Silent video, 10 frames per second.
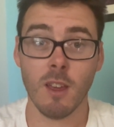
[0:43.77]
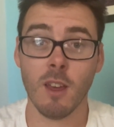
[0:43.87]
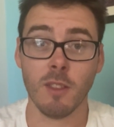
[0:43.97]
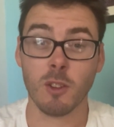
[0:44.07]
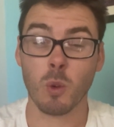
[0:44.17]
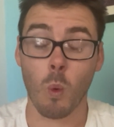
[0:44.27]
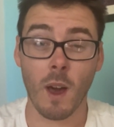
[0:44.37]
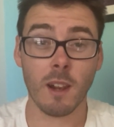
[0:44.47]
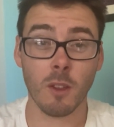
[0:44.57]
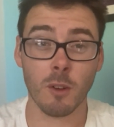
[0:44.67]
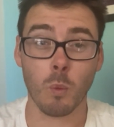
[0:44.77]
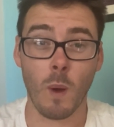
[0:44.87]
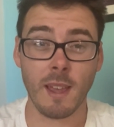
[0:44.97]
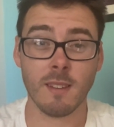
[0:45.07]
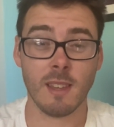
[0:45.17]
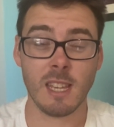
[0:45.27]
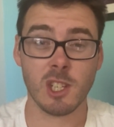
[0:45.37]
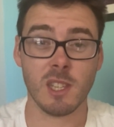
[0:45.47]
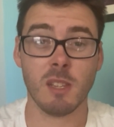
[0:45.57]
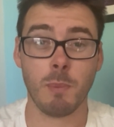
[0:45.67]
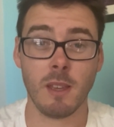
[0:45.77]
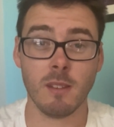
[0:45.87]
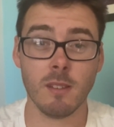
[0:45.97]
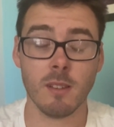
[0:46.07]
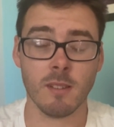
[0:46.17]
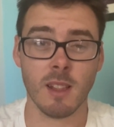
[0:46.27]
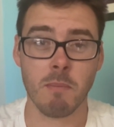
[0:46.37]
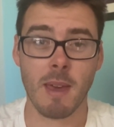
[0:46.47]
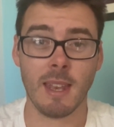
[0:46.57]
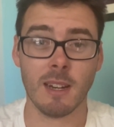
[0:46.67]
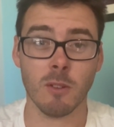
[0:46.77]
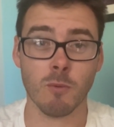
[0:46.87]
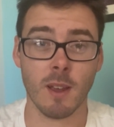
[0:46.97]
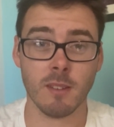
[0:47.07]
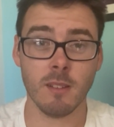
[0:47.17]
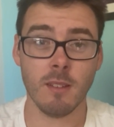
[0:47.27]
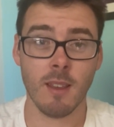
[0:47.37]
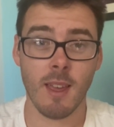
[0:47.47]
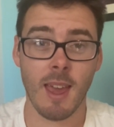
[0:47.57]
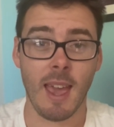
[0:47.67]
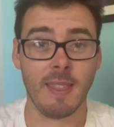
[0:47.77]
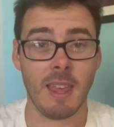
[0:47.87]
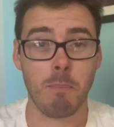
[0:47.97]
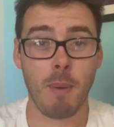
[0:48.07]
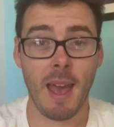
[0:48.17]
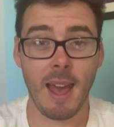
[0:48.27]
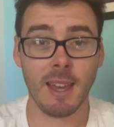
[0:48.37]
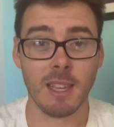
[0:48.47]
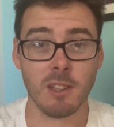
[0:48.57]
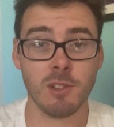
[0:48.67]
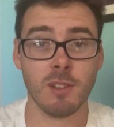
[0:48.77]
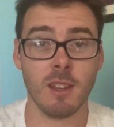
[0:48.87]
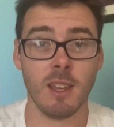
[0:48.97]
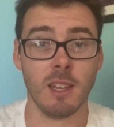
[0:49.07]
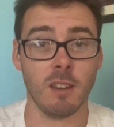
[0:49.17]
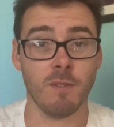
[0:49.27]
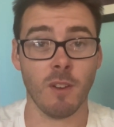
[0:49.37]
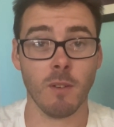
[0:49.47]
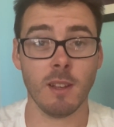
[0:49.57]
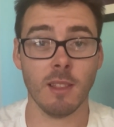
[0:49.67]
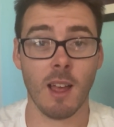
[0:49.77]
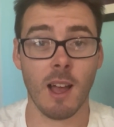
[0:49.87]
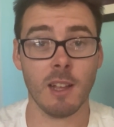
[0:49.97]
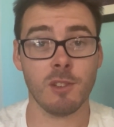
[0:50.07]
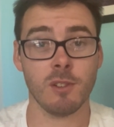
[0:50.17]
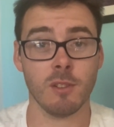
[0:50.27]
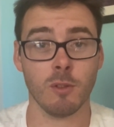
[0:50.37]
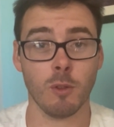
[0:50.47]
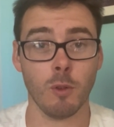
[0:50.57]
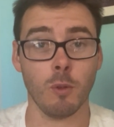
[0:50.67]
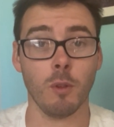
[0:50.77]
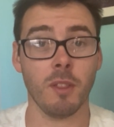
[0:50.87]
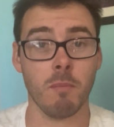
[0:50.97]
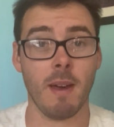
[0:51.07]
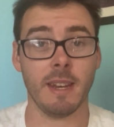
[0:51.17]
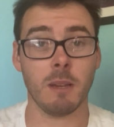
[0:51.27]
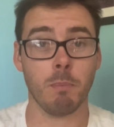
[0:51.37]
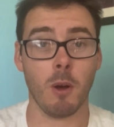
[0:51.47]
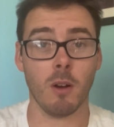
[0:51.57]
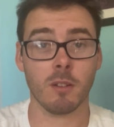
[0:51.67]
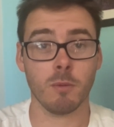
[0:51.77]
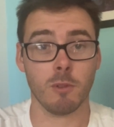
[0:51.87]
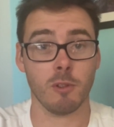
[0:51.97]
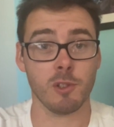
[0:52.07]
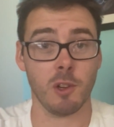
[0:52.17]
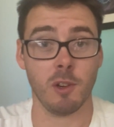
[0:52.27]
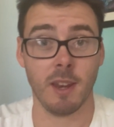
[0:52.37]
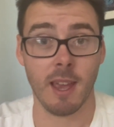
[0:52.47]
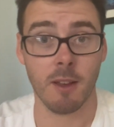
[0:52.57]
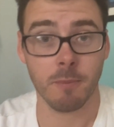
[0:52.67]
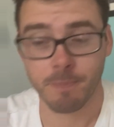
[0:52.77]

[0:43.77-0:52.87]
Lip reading: There's quite a lot of weight to each of these pieces since they're made out of resin, and they're packaged in a very large, cool thematic box, which I'll show you now.